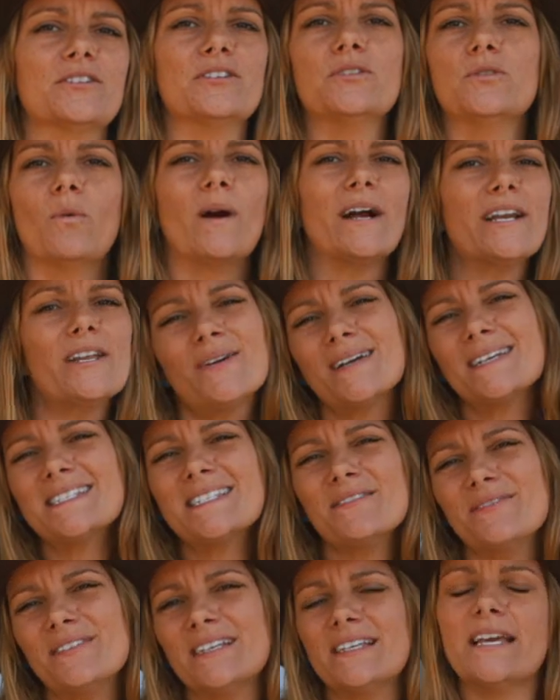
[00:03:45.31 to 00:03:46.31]
you? Why do you guys
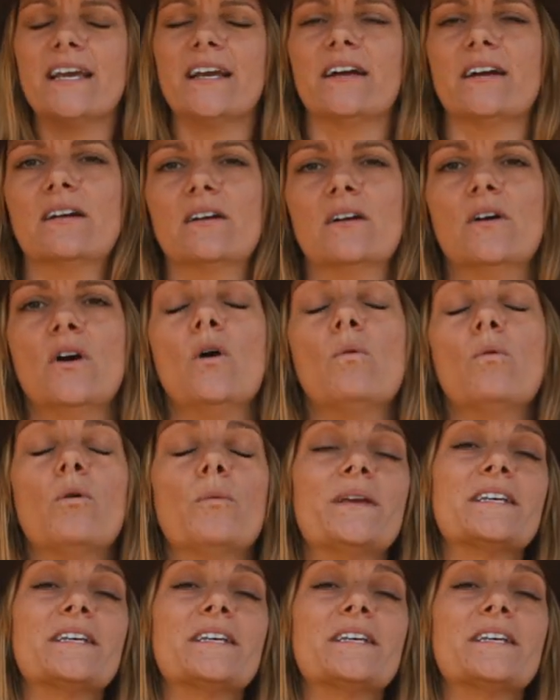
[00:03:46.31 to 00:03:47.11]
even care? Well,